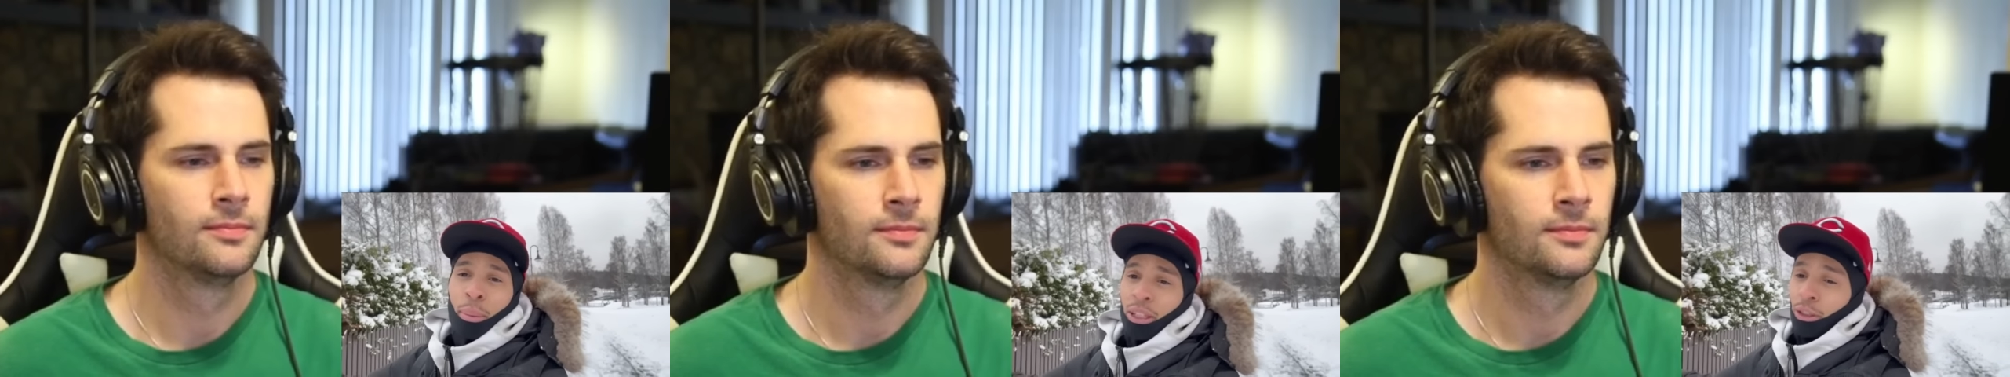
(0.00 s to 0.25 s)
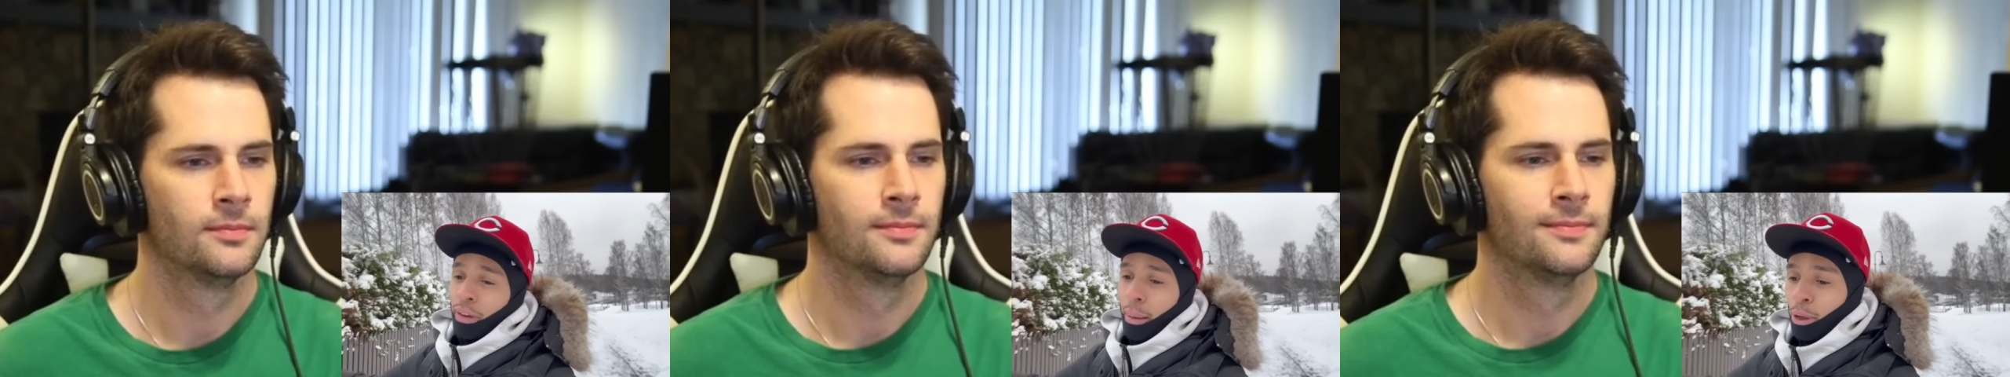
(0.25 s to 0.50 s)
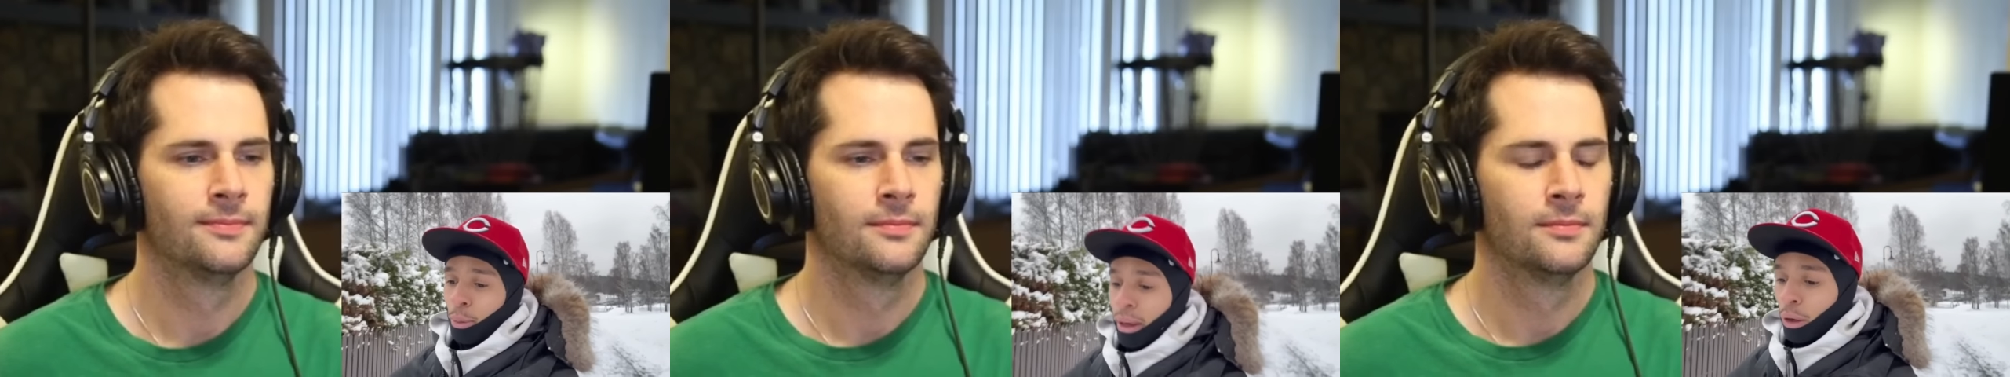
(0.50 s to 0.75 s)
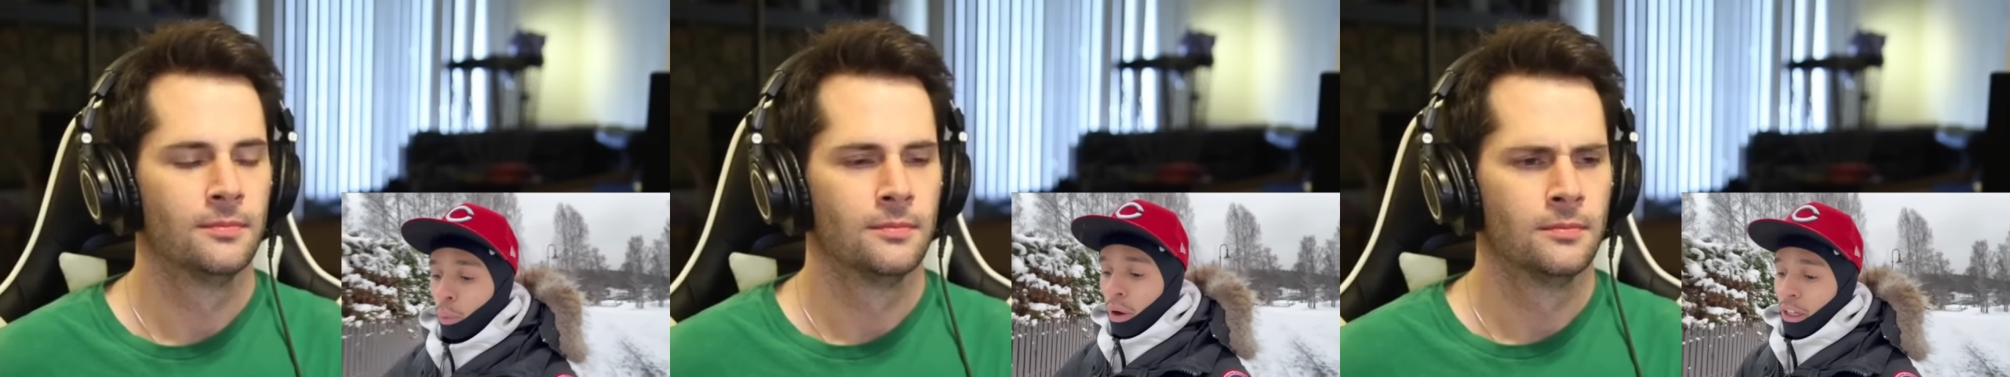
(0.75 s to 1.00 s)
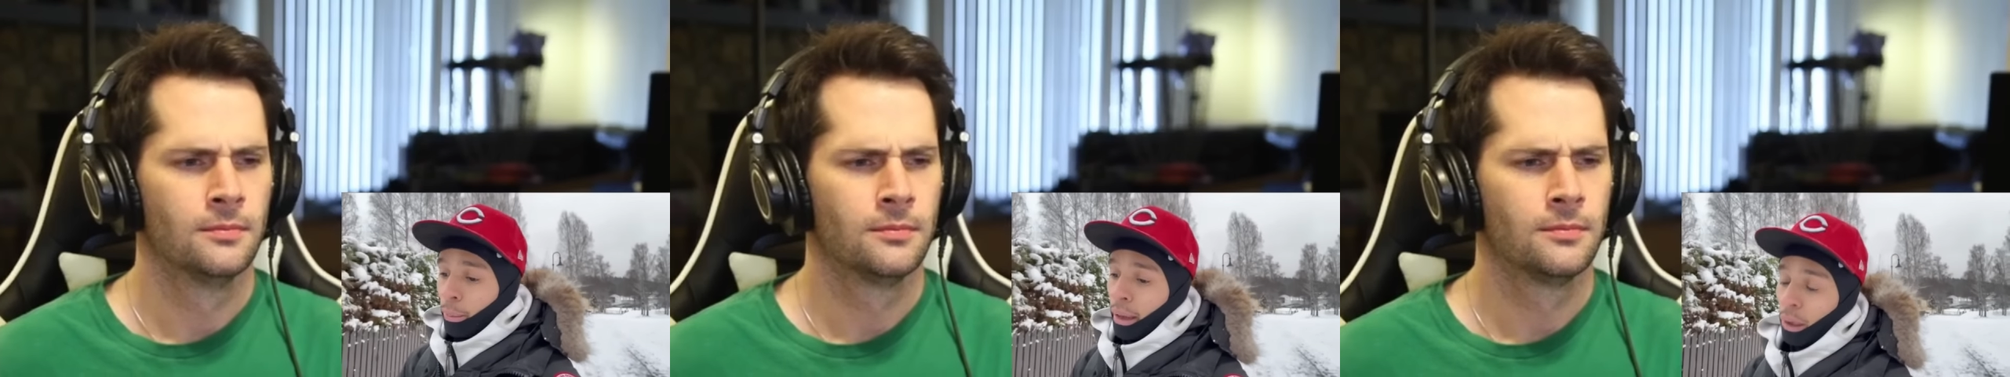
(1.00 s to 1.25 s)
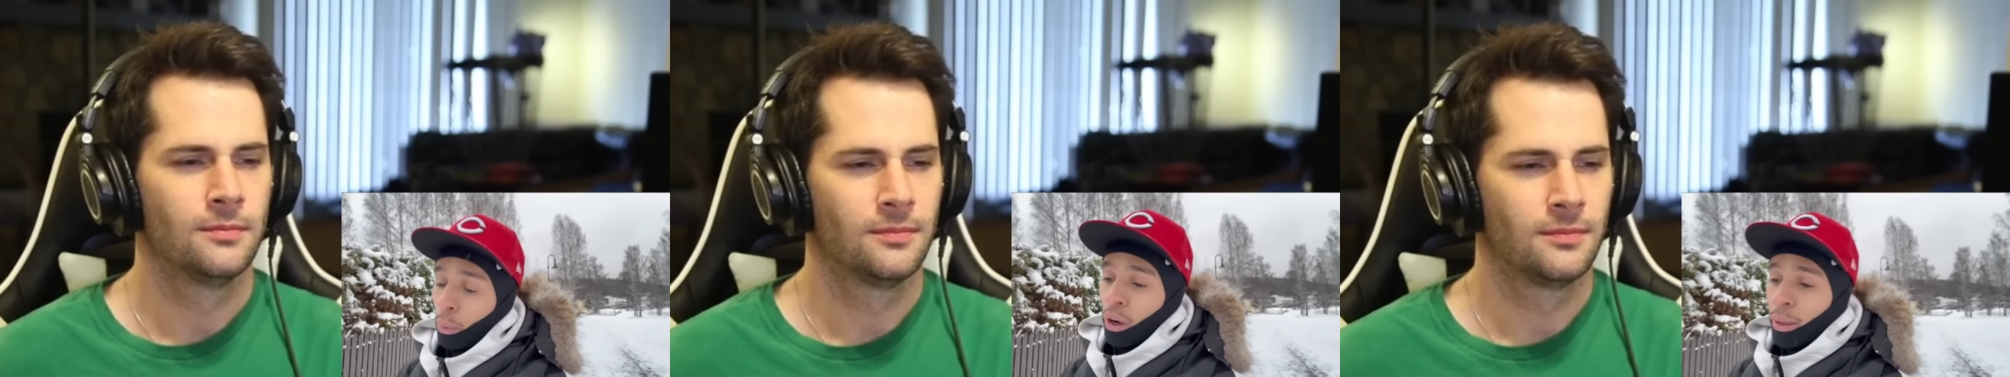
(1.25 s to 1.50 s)
Speaker 1: miss your family no matter what, no
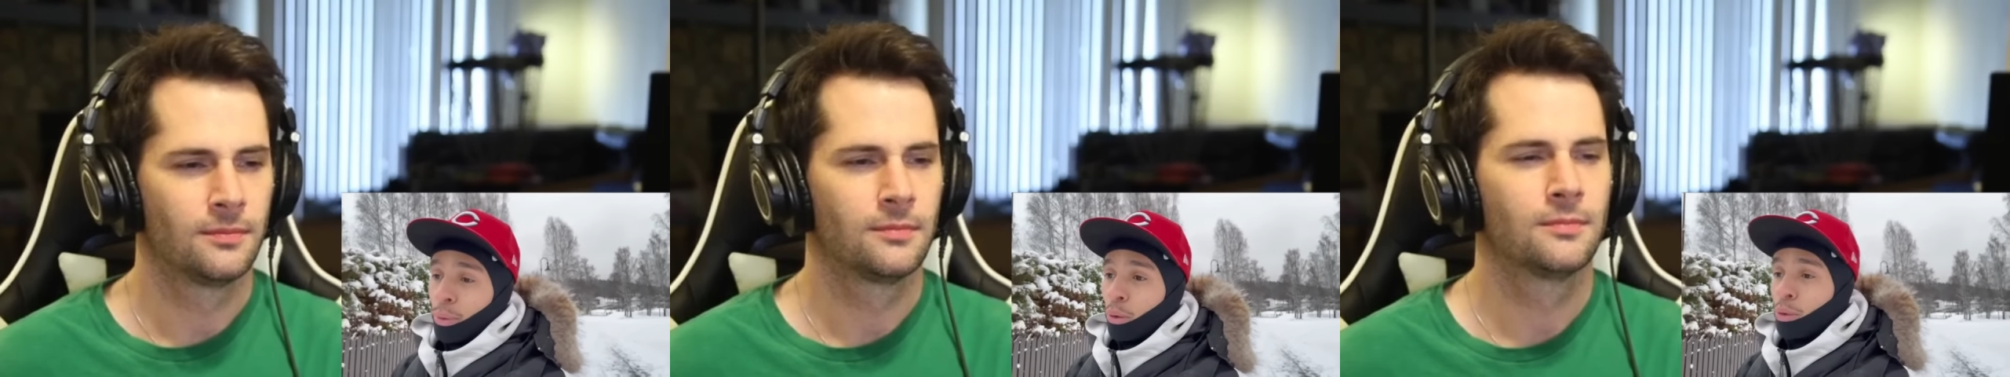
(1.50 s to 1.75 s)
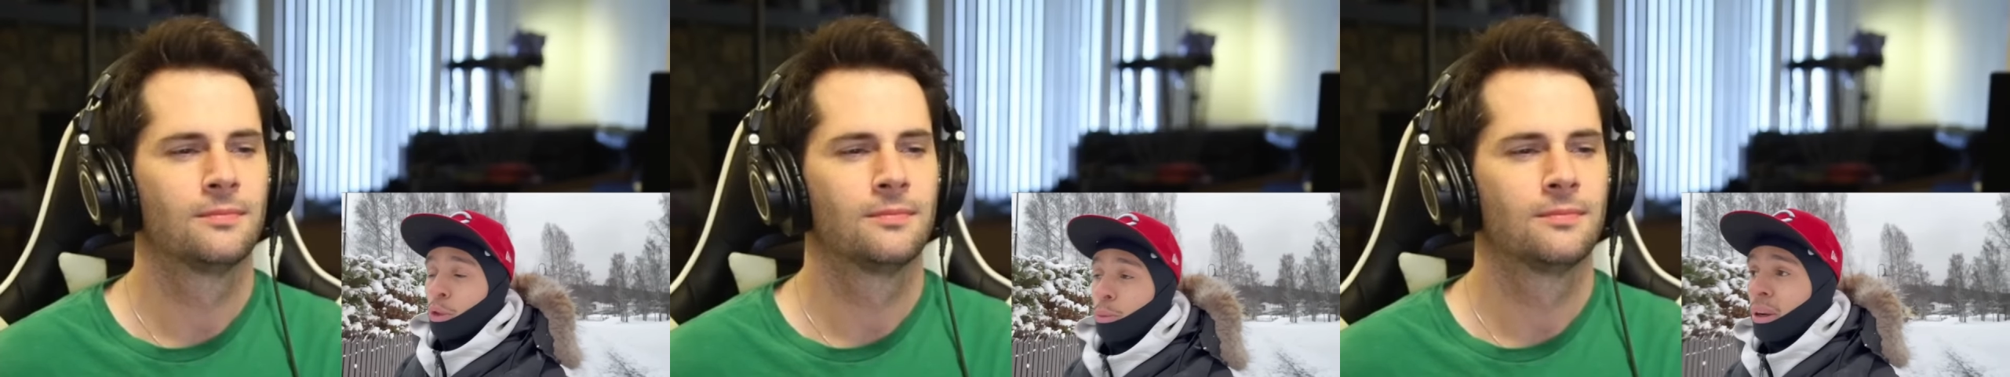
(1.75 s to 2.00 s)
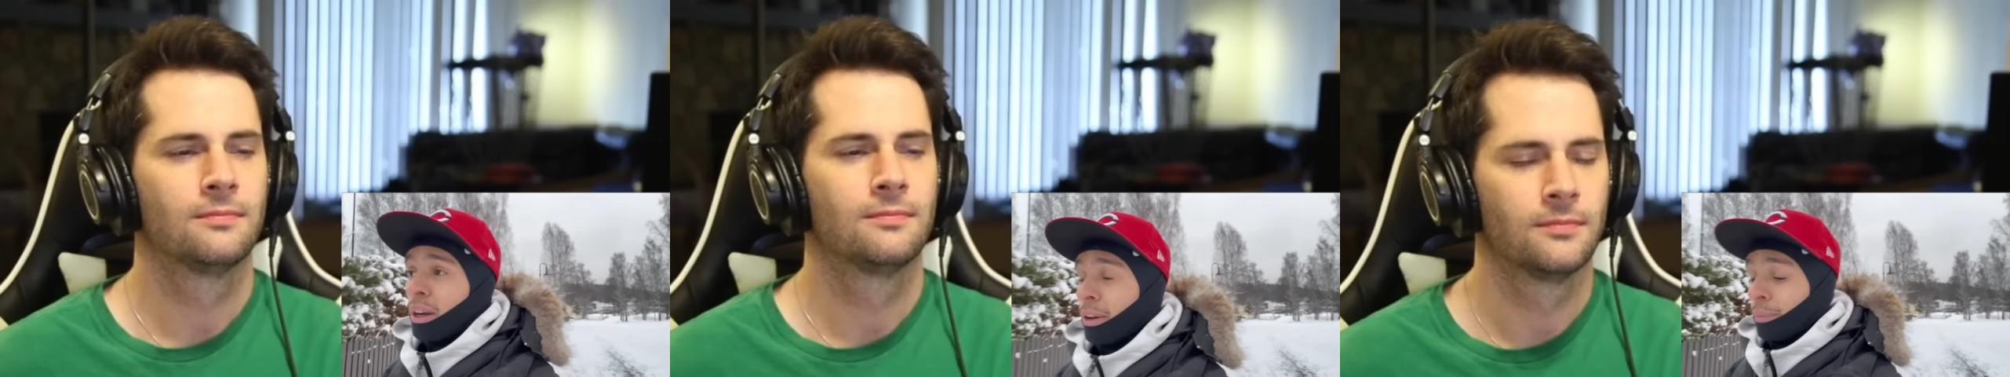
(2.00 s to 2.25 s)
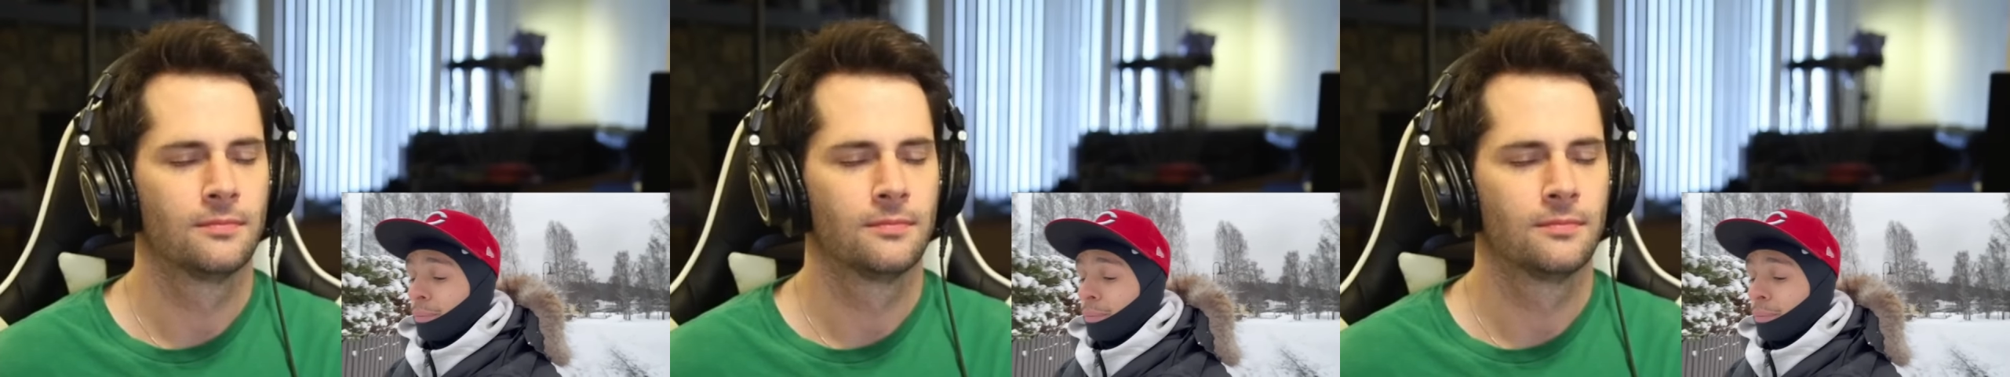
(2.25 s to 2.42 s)
matter where you move to, but